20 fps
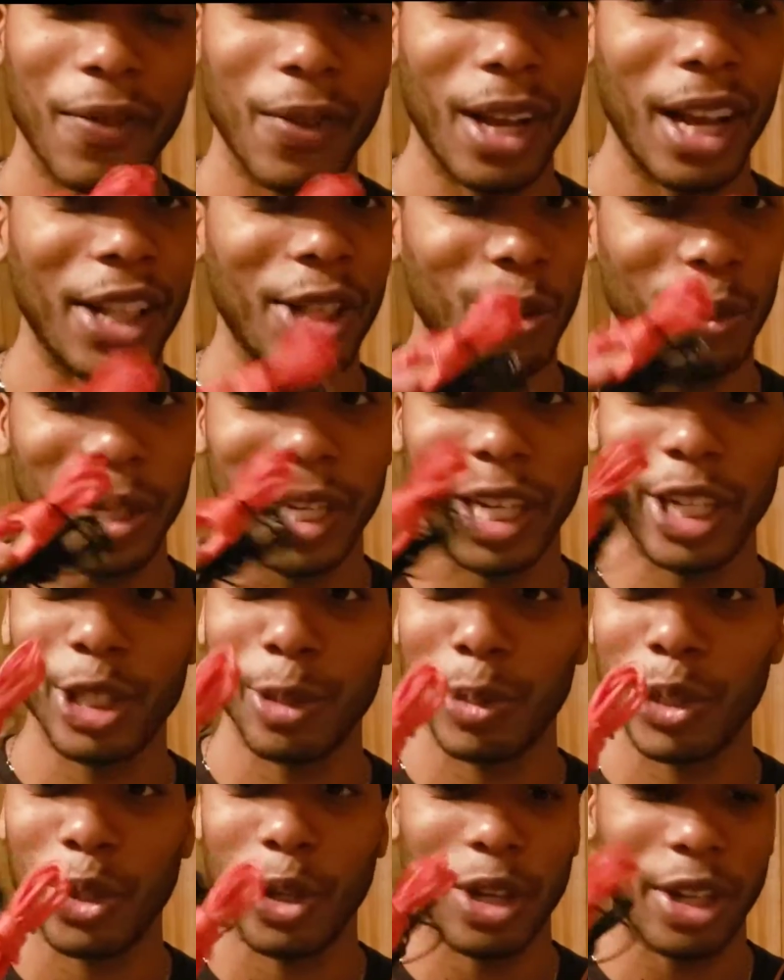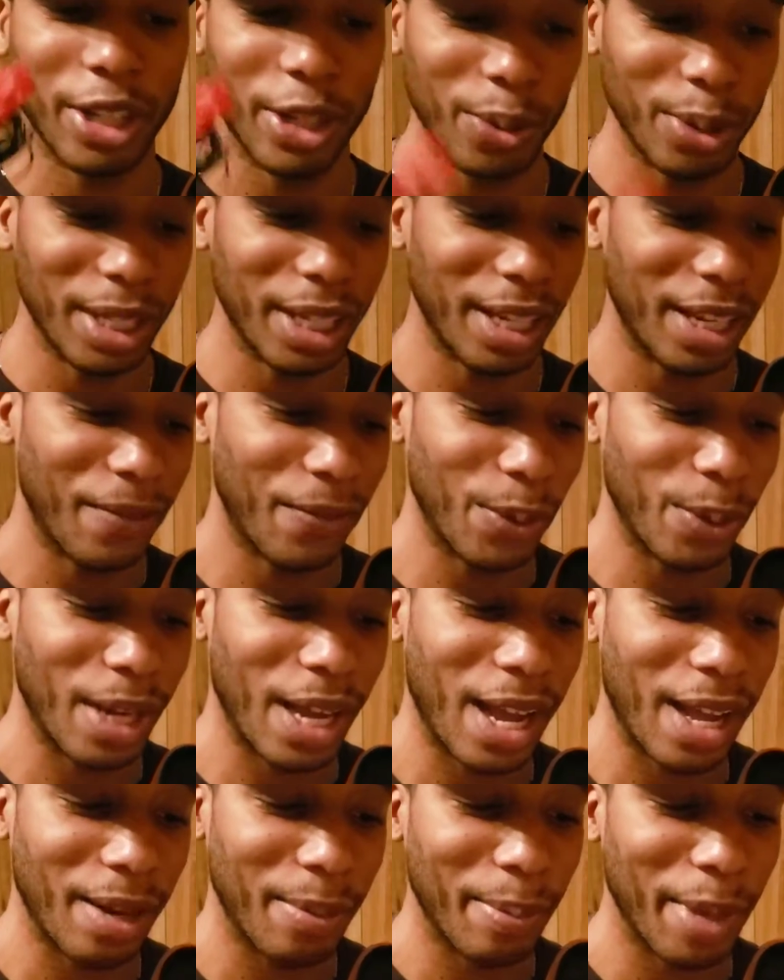If you have 3-inch, I'm sure you can use it. If you
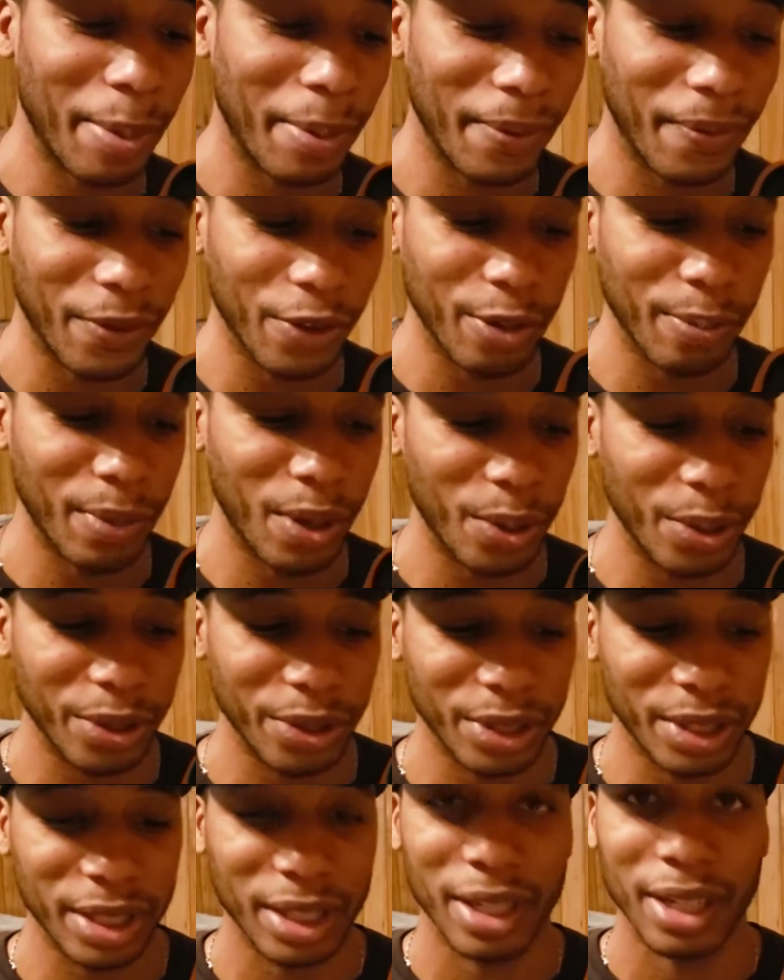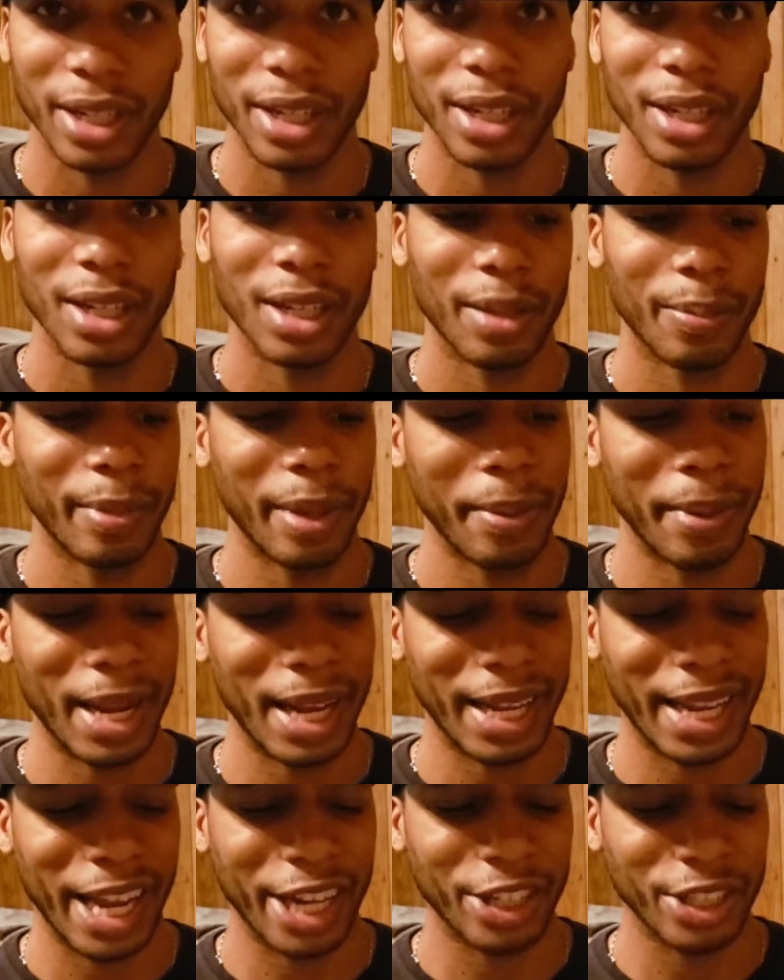got maybe for your motors, maybe
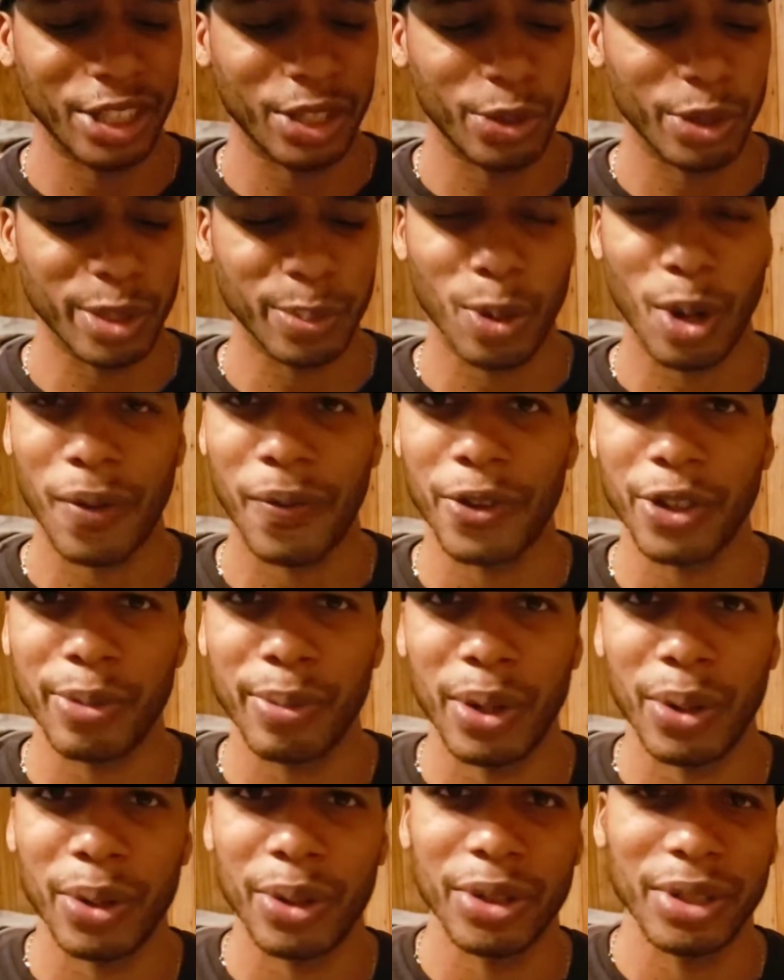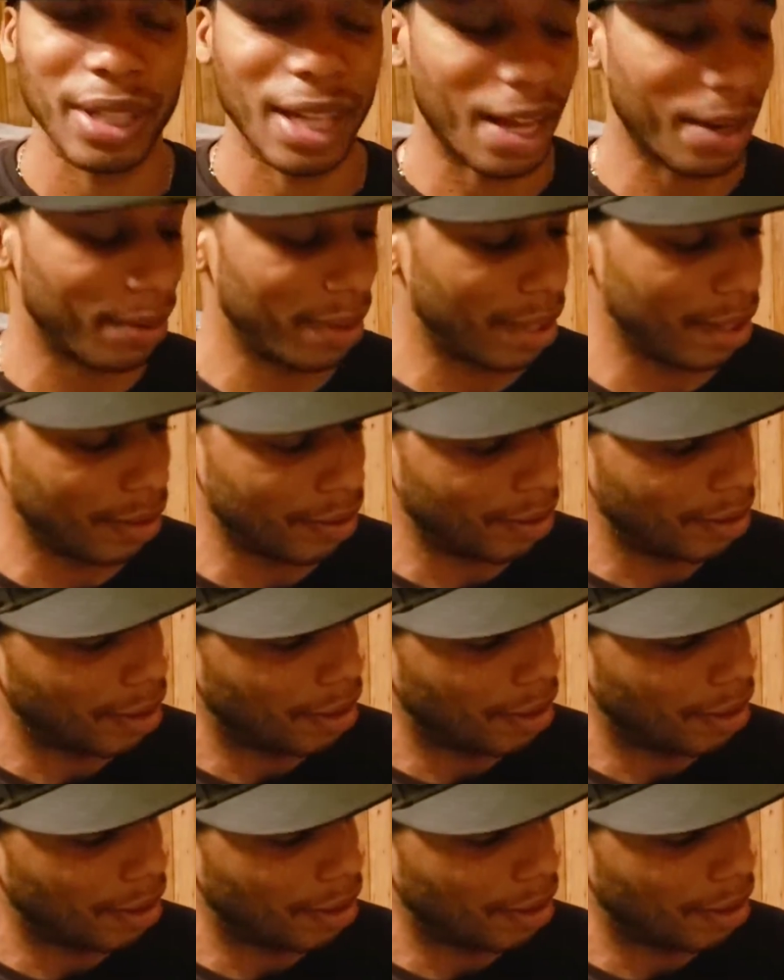that gauge is too small for your motors. I don't know.